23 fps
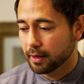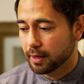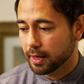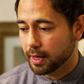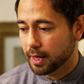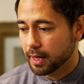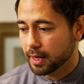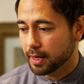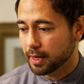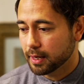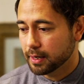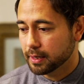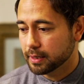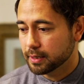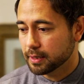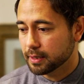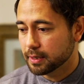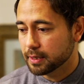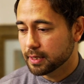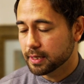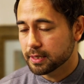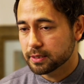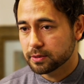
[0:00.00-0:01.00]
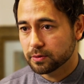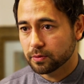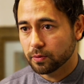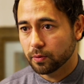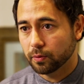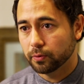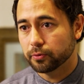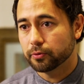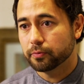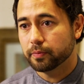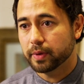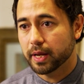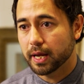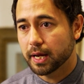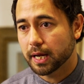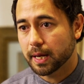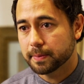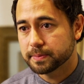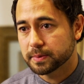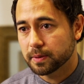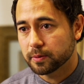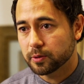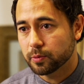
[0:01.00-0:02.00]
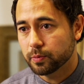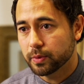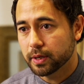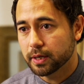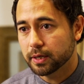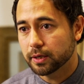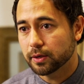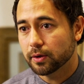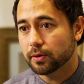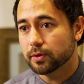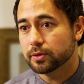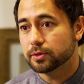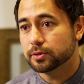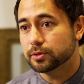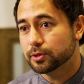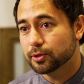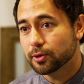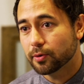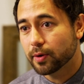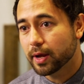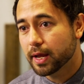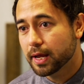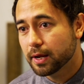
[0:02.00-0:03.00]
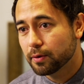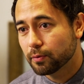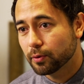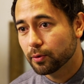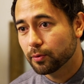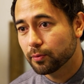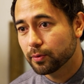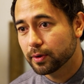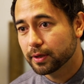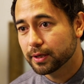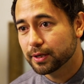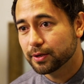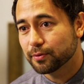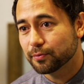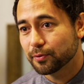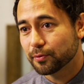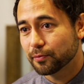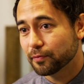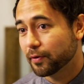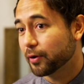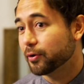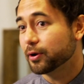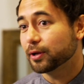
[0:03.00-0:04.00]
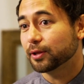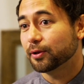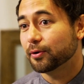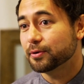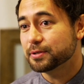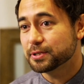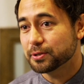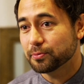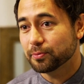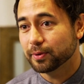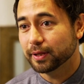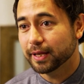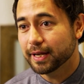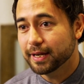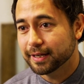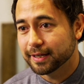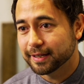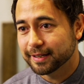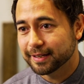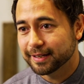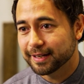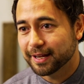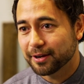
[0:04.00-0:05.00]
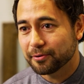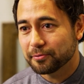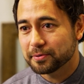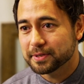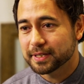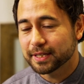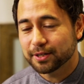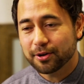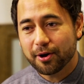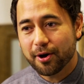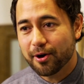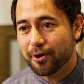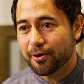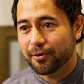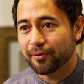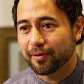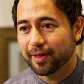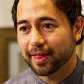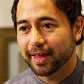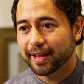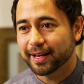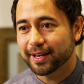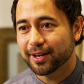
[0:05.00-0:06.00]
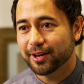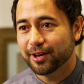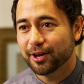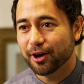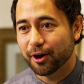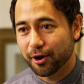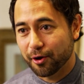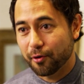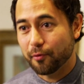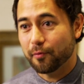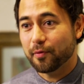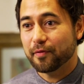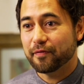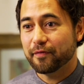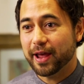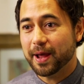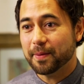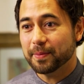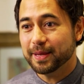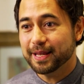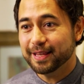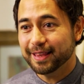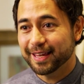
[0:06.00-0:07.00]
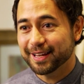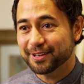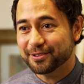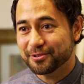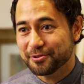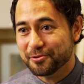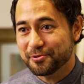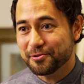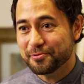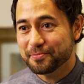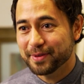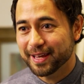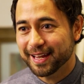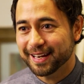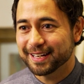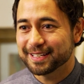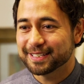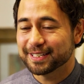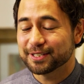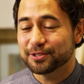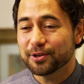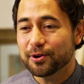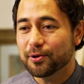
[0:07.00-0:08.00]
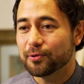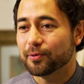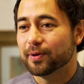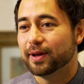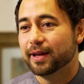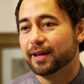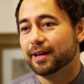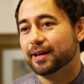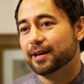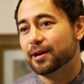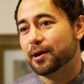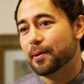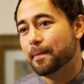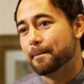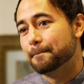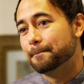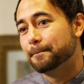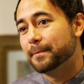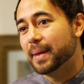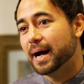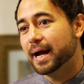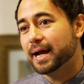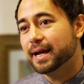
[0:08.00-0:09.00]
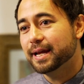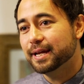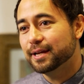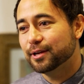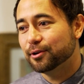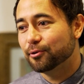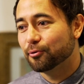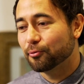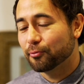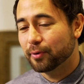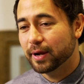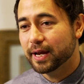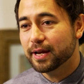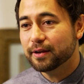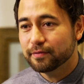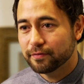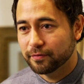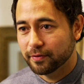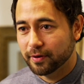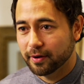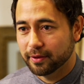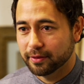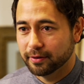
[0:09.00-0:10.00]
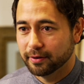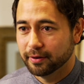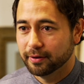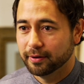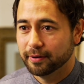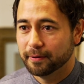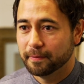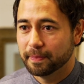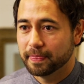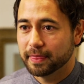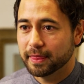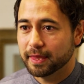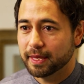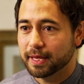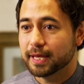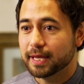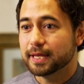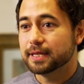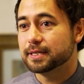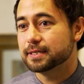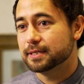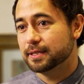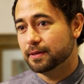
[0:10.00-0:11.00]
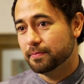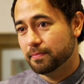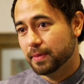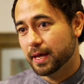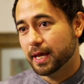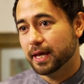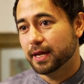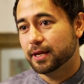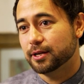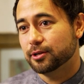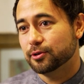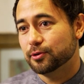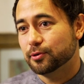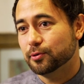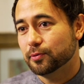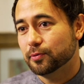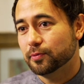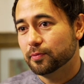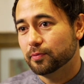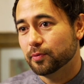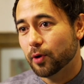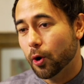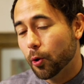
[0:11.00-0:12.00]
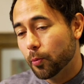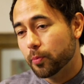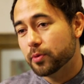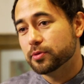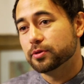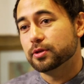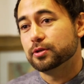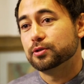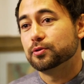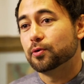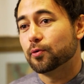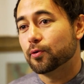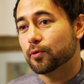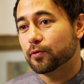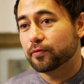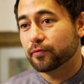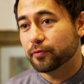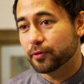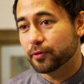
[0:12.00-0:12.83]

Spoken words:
and this older man comes up to me and he goes, "Hey, we're very closely related." And I was like, "Oh, like we're family? Like, cool, man." He's like, "No, my grandfather is the man who opened the door for